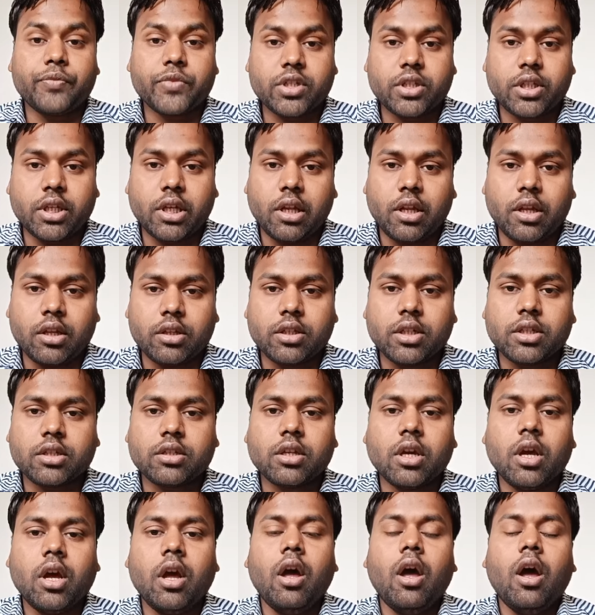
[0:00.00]
of sale,
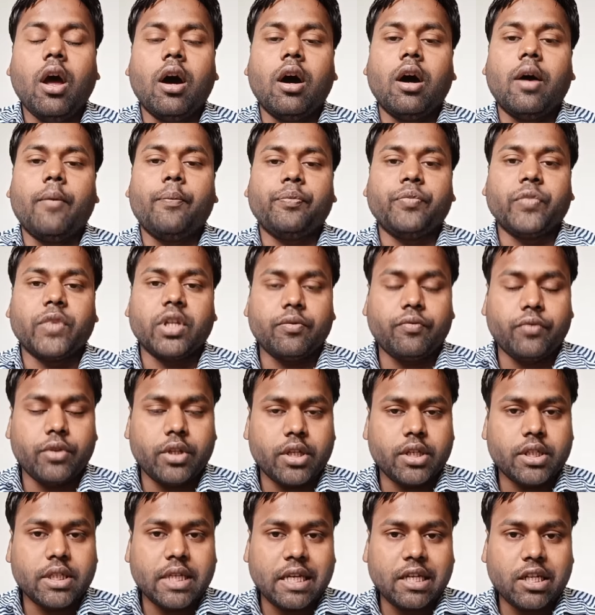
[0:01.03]
just if
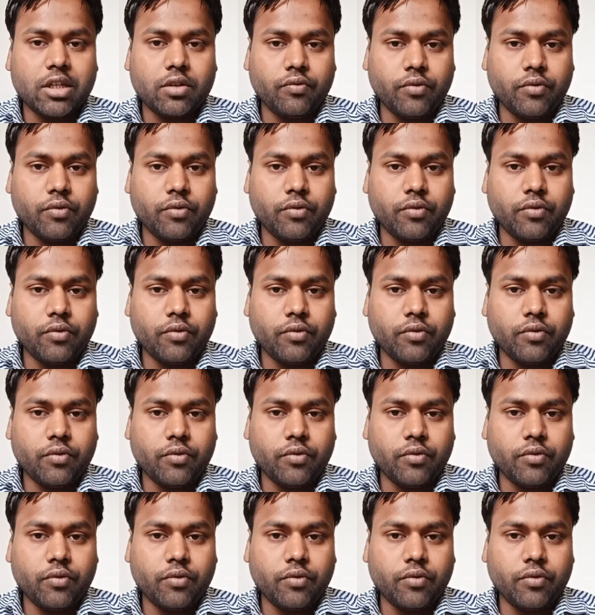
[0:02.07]
there is an